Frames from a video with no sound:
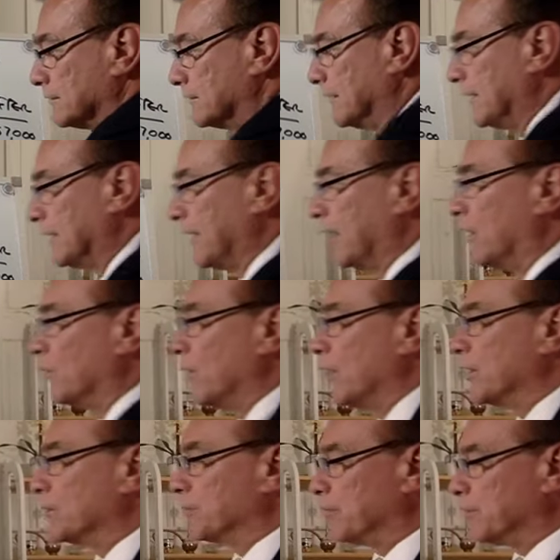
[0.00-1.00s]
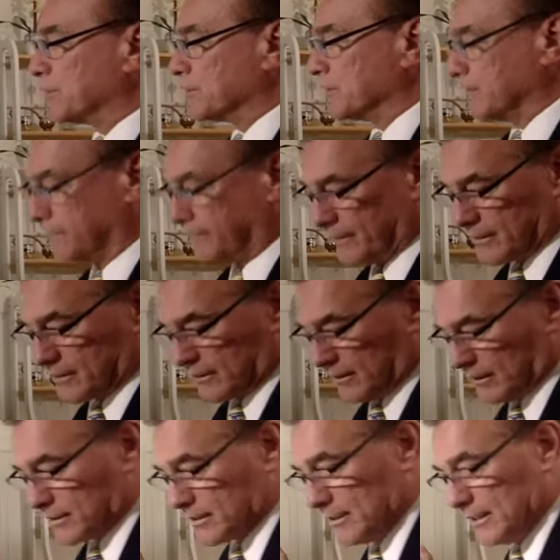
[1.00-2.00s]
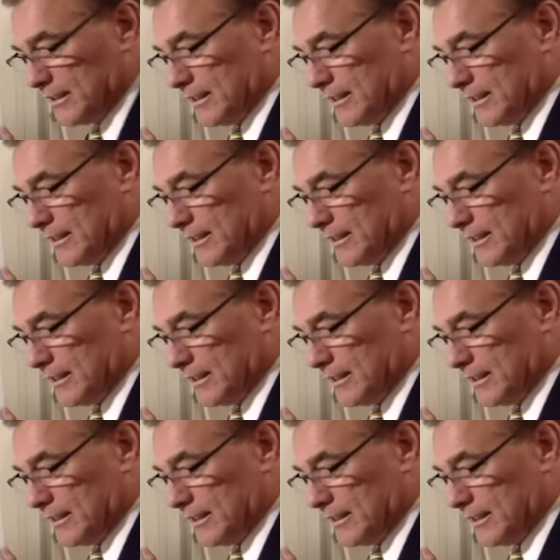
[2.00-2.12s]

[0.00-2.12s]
Right now, I won't apportion the fixed costs